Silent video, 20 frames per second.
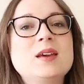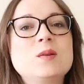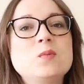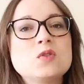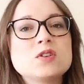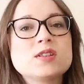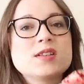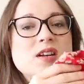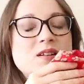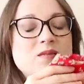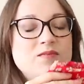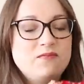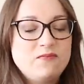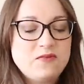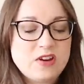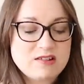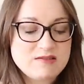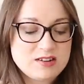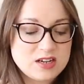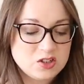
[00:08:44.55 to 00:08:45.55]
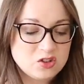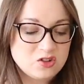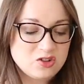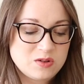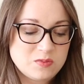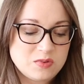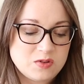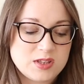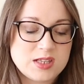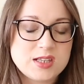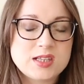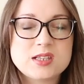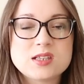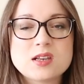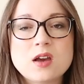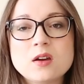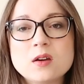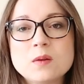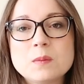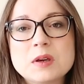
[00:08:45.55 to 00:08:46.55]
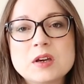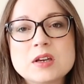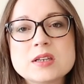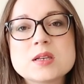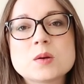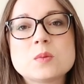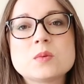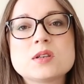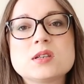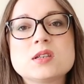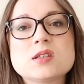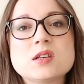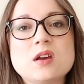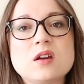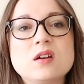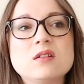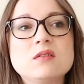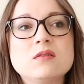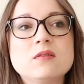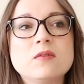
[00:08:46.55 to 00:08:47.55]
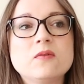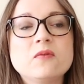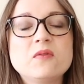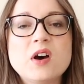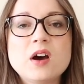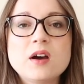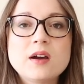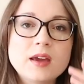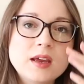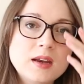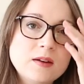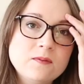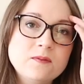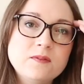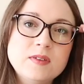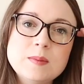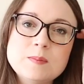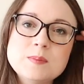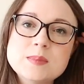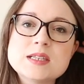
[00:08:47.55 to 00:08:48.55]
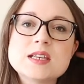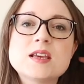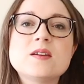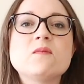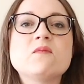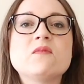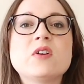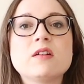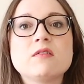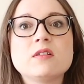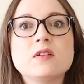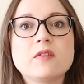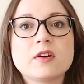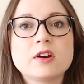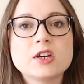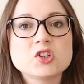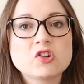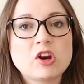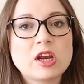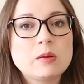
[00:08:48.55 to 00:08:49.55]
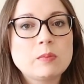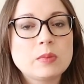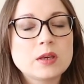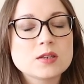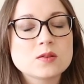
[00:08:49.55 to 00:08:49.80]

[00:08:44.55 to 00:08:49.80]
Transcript: it wasn't very enjoyable to sew because it was so fine and flimsy and very, very drapey.